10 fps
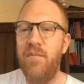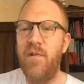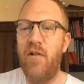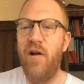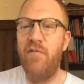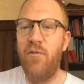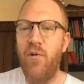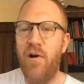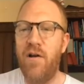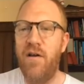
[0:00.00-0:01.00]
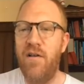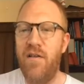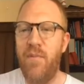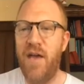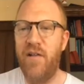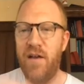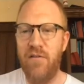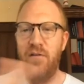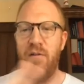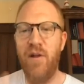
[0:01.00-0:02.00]
clever work to make like a
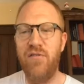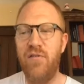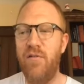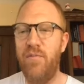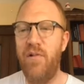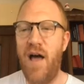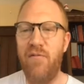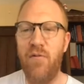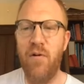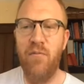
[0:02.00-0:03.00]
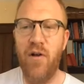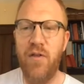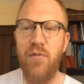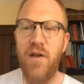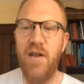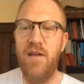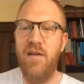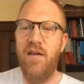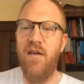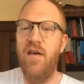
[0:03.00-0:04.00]
two-dimensional platform look 3D.